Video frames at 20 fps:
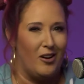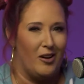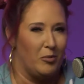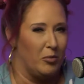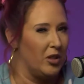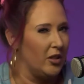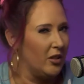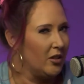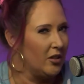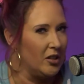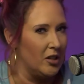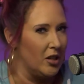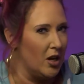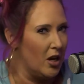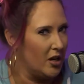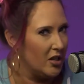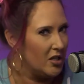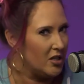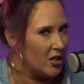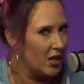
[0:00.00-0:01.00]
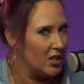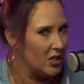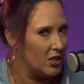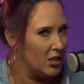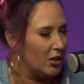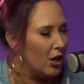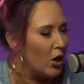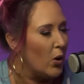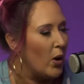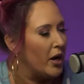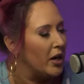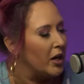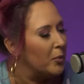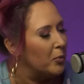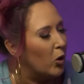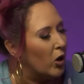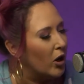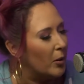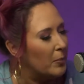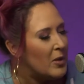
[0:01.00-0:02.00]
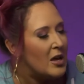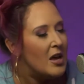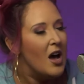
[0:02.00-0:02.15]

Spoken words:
I'm clearly not a size 0 anymore.